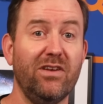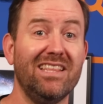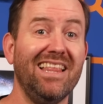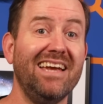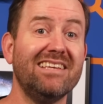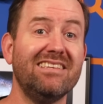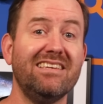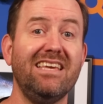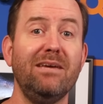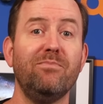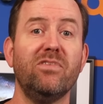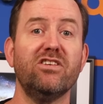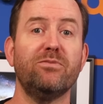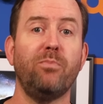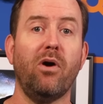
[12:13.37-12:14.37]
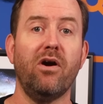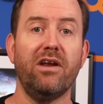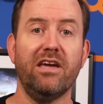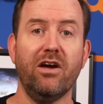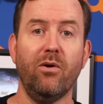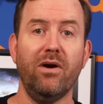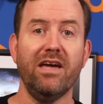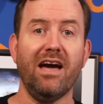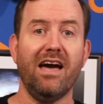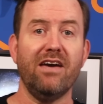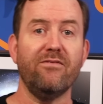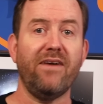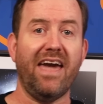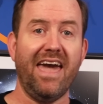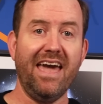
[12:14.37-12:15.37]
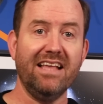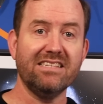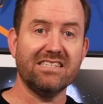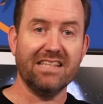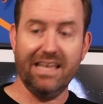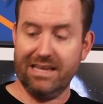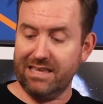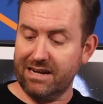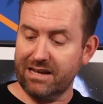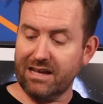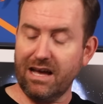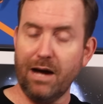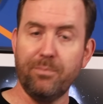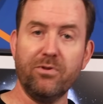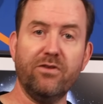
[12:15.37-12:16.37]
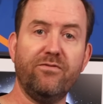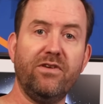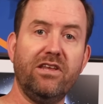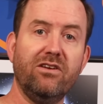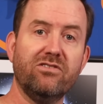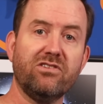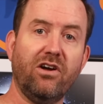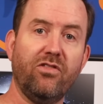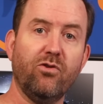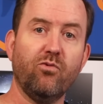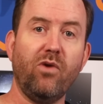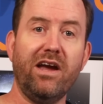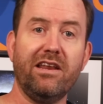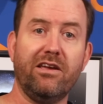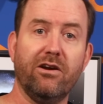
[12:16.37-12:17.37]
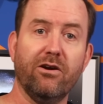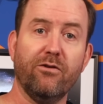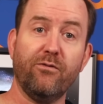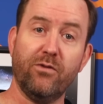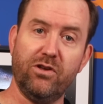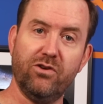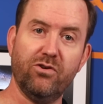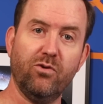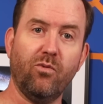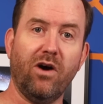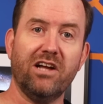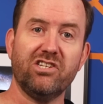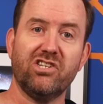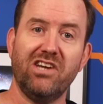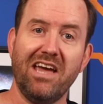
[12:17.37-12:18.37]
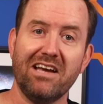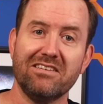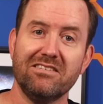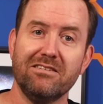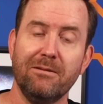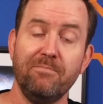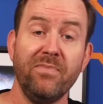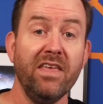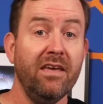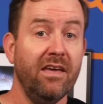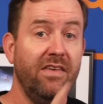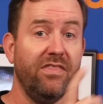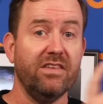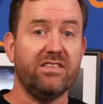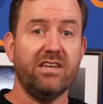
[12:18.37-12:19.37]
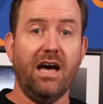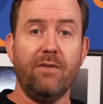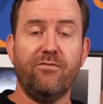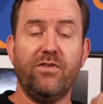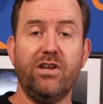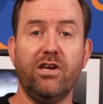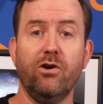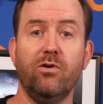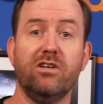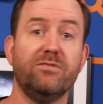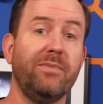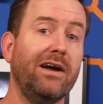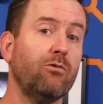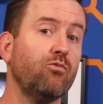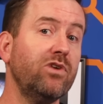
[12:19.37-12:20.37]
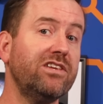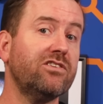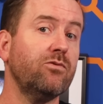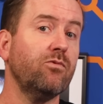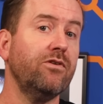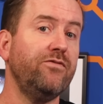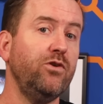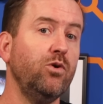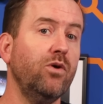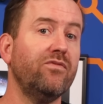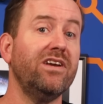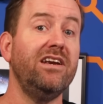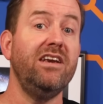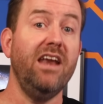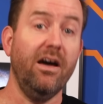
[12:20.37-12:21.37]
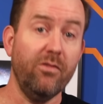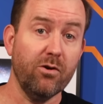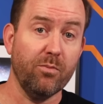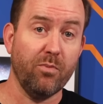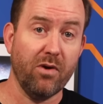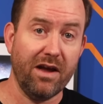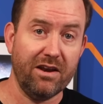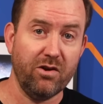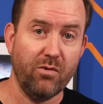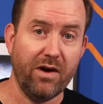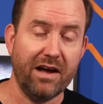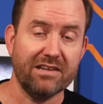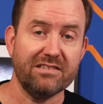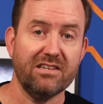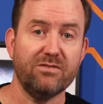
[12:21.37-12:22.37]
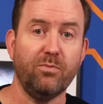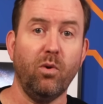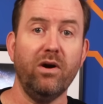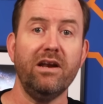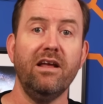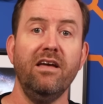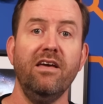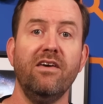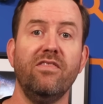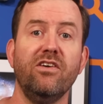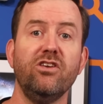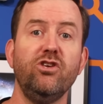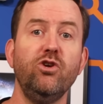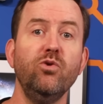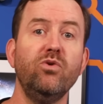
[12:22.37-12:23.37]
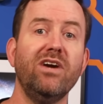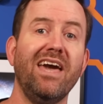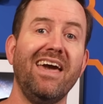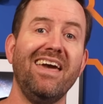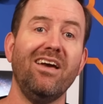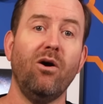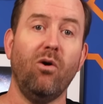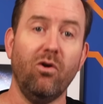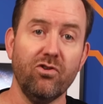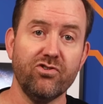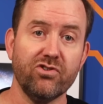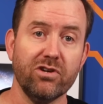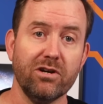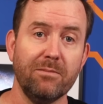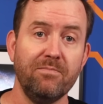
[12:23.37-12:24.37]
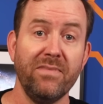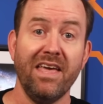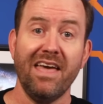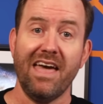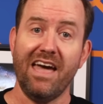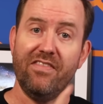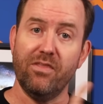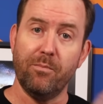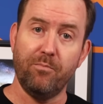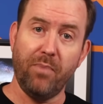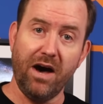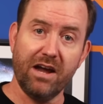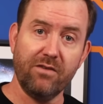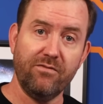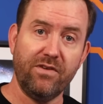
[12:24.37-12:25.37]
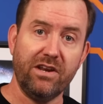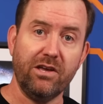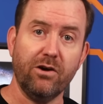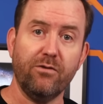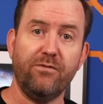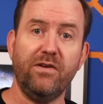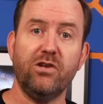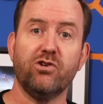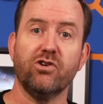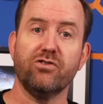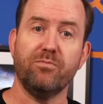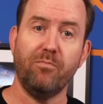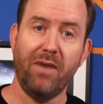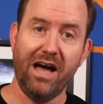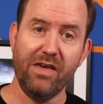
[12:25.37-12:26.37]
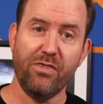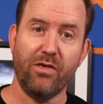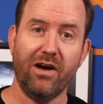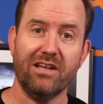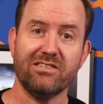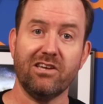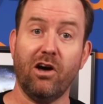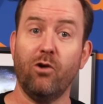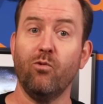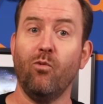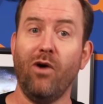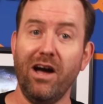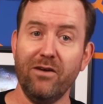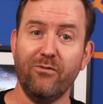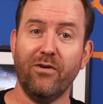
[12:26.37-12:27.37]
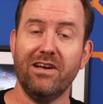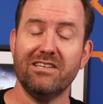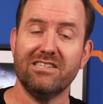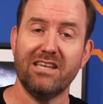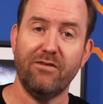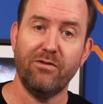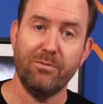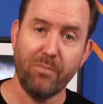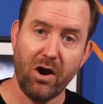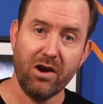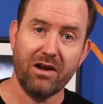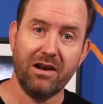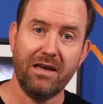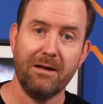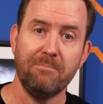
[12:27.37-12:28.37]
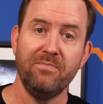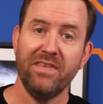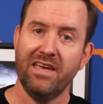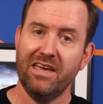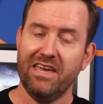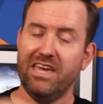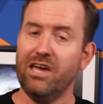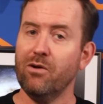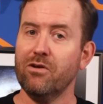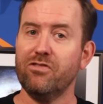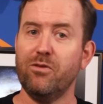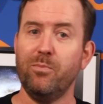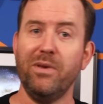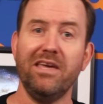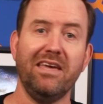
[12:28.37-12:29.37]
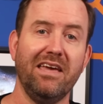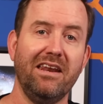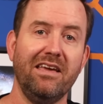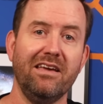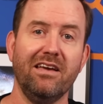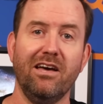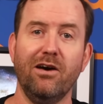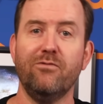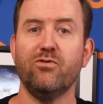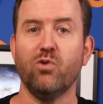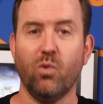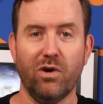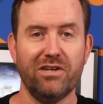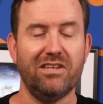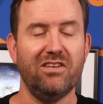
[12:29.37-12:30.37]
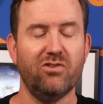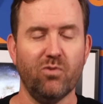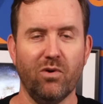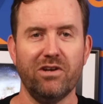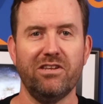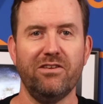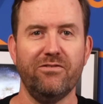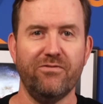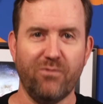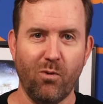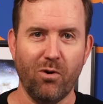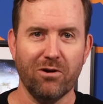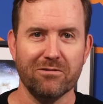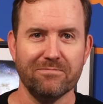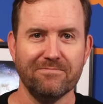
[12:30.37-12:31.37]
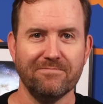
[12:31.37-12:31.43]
you'd like to keep this party going, I have hand selected a couple of videos on the right here for you to watch next. The top video is my recent review of another brand new access point, the UK Ultra. And the bottom video features my thoughts on Wi-Fi 7 marketing here at the beginning of 2024.